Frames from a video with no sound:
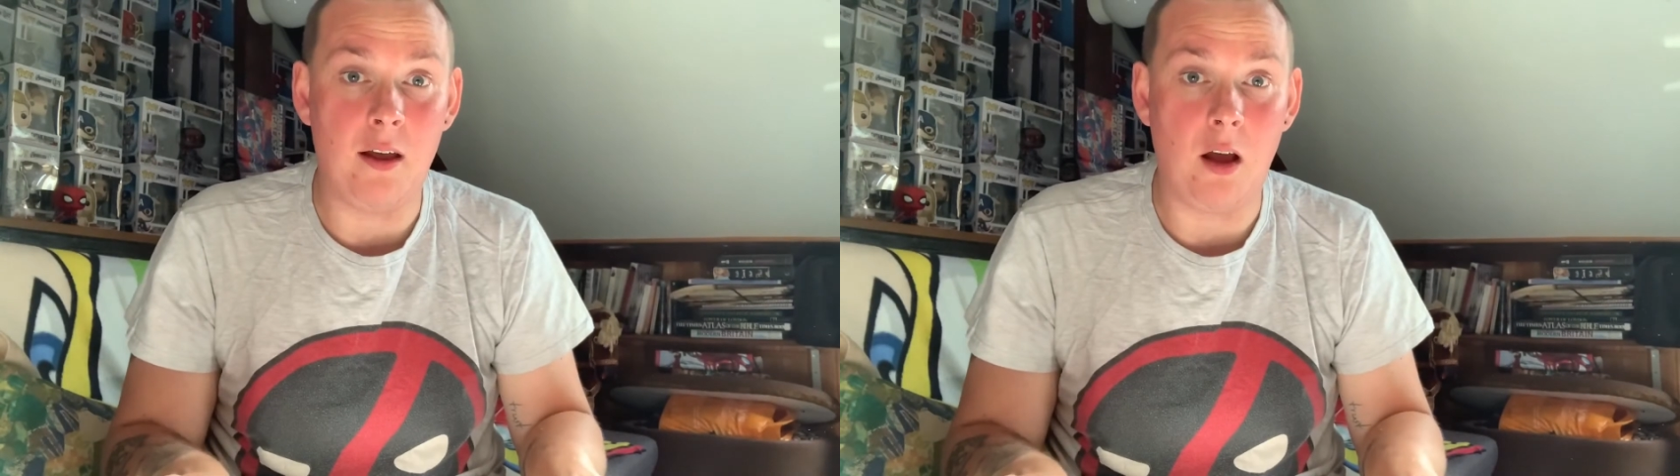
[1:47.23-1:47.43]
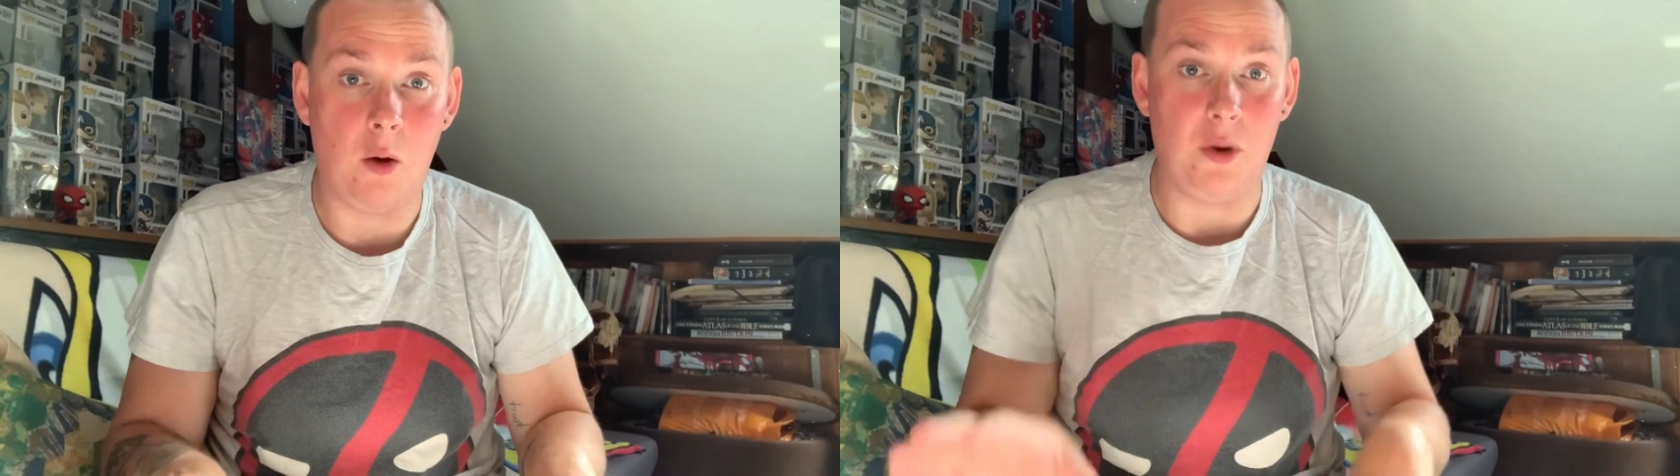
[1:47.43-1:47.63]

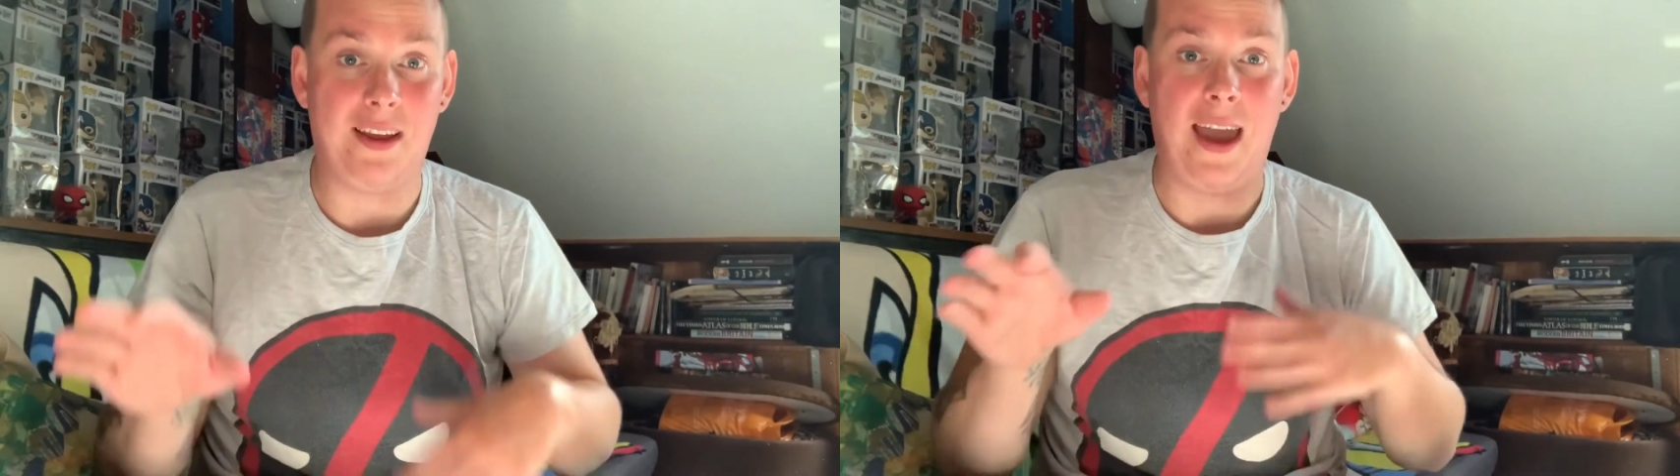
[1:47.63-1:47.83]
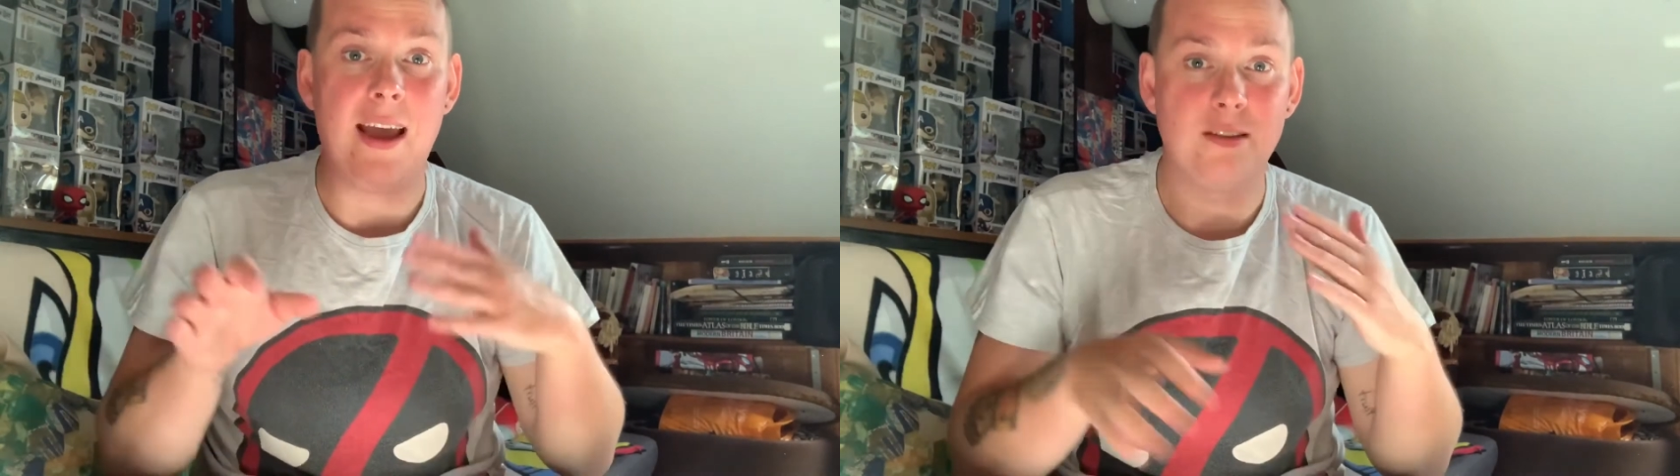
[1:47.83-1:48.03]
I want to
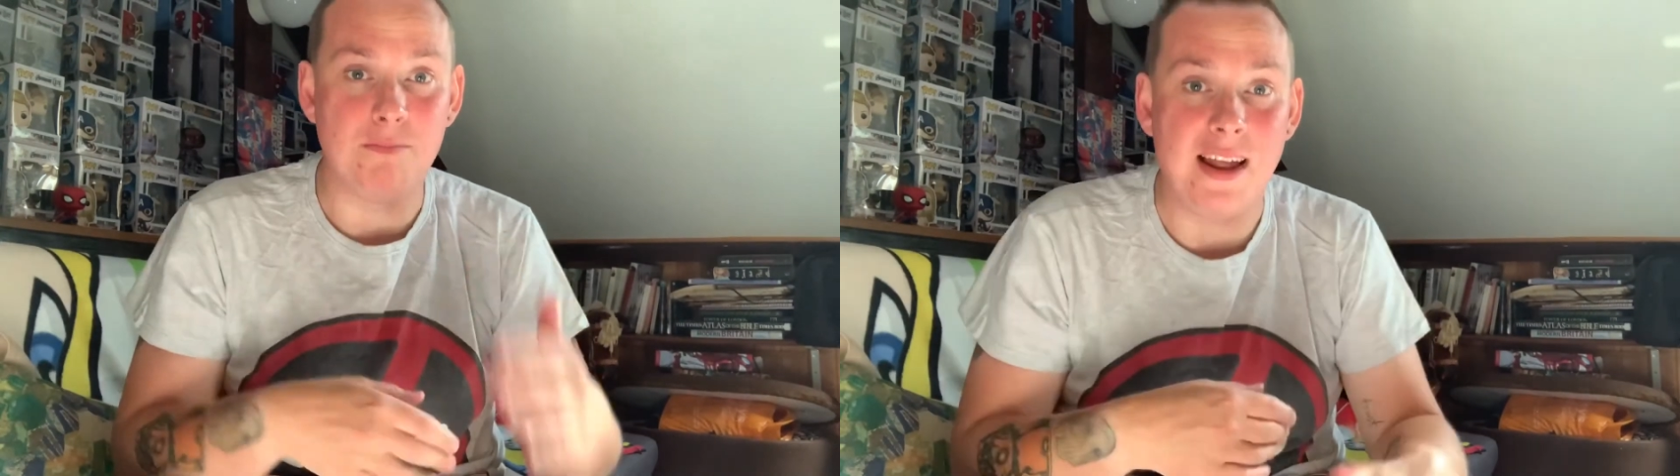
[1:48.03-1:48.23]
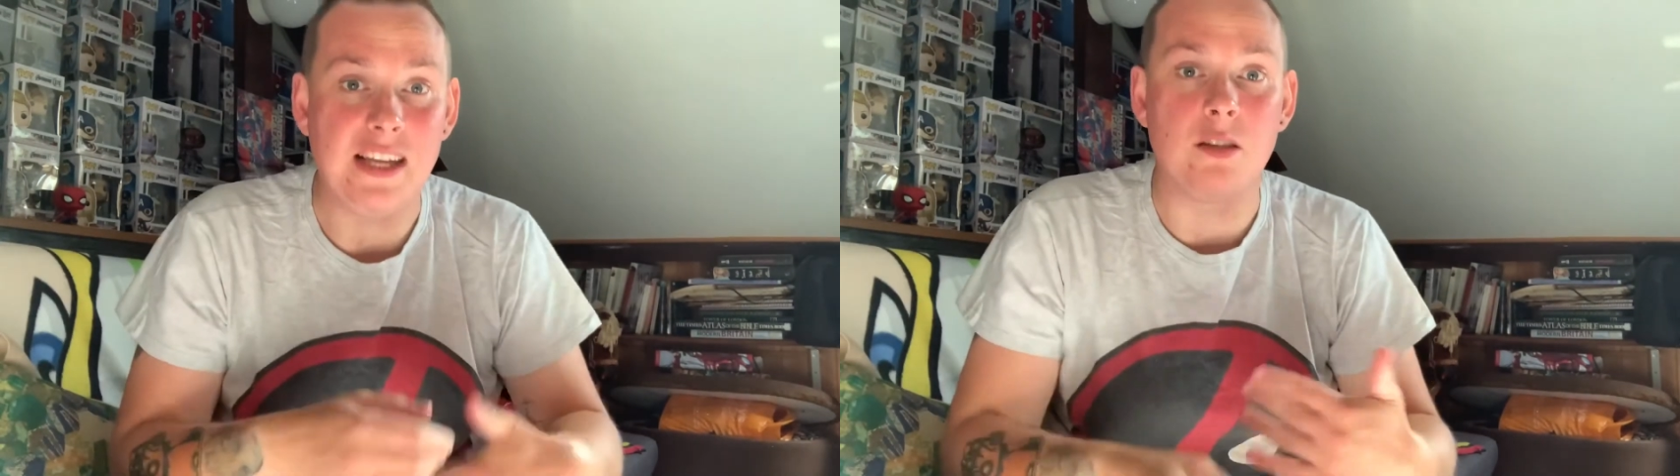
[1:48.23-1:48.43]
get as
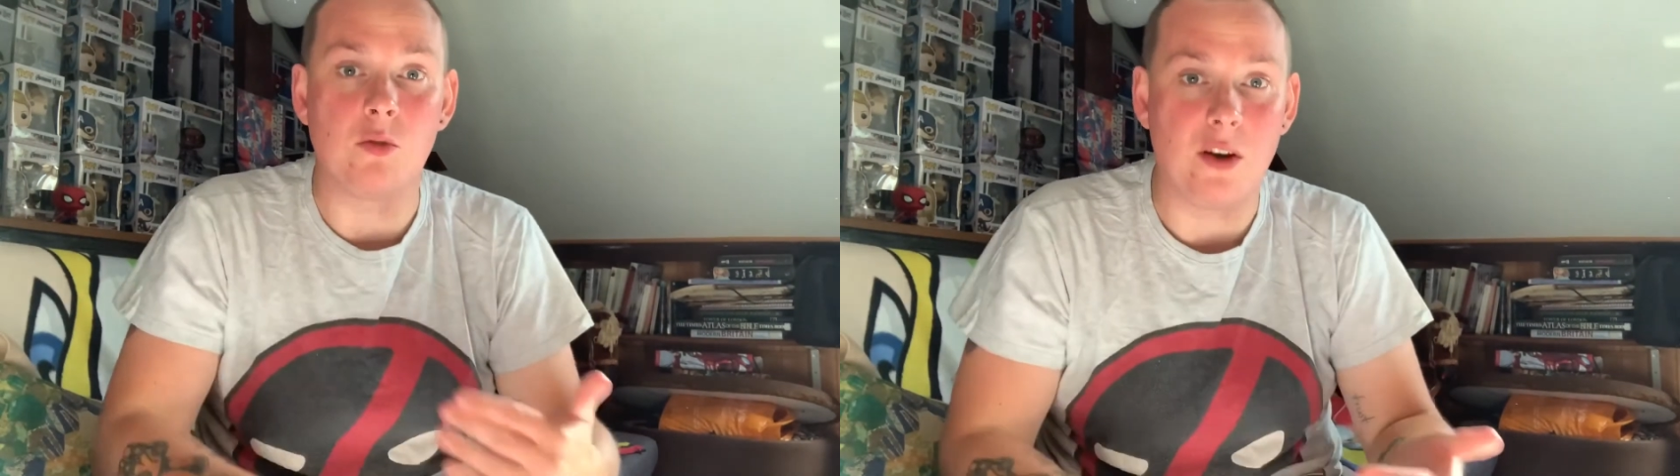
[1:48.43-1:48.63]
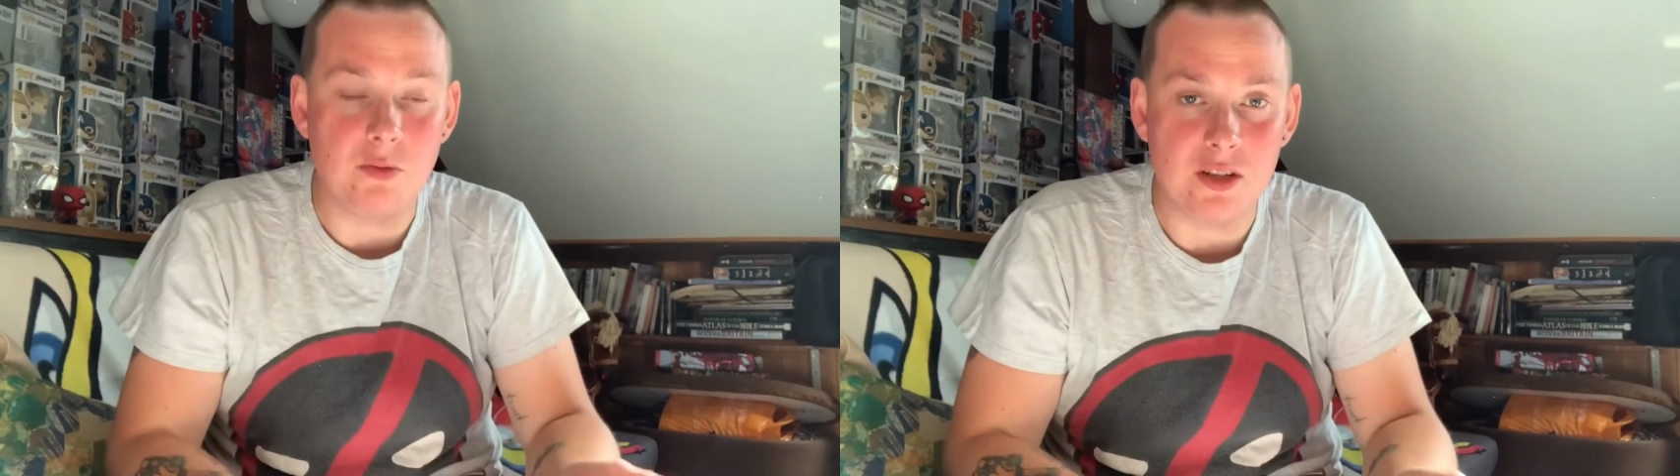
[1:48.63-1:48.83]
many
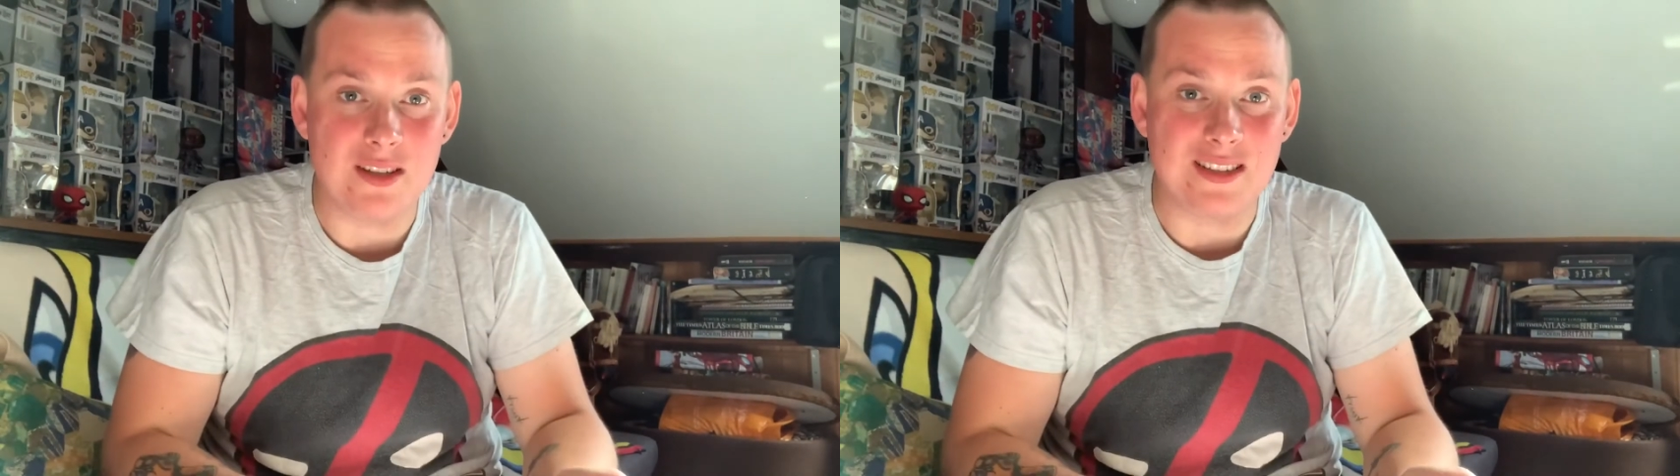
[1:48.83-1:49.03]
subscriptions as